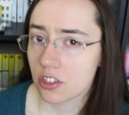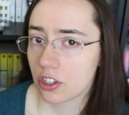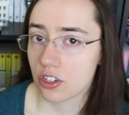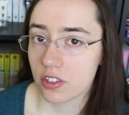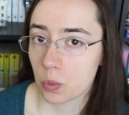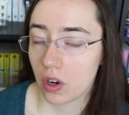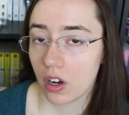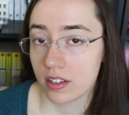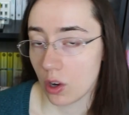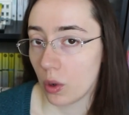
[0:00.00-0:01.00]
Sturgeon's work
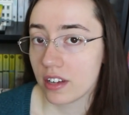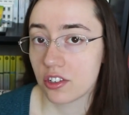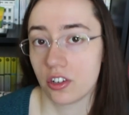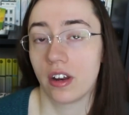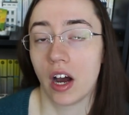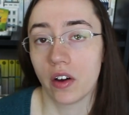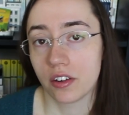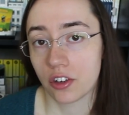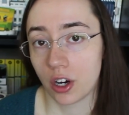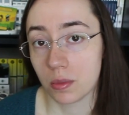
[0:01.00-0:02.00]
has always stood out
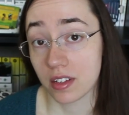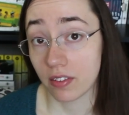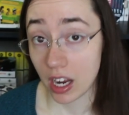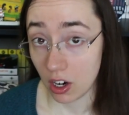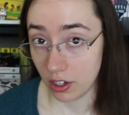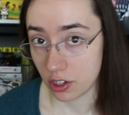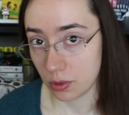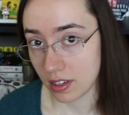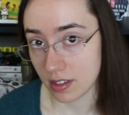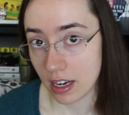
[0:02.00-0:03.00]
in terms of
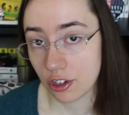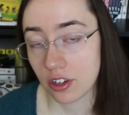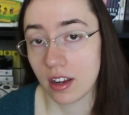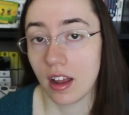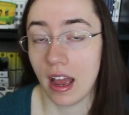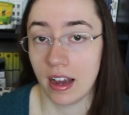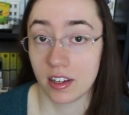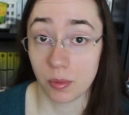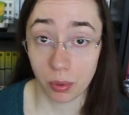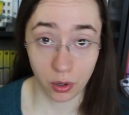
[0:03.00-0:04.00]
characterization
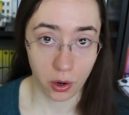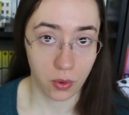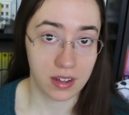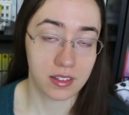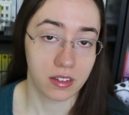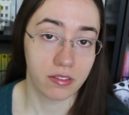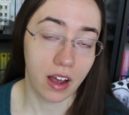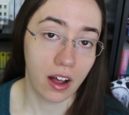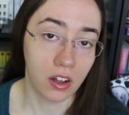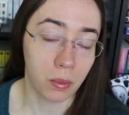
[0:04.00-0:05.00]
and progressive
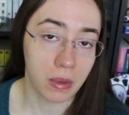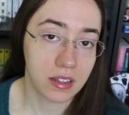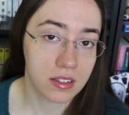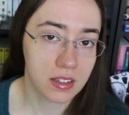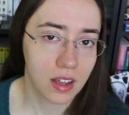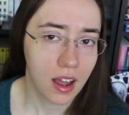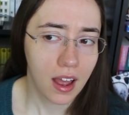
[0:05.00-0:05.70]
elements.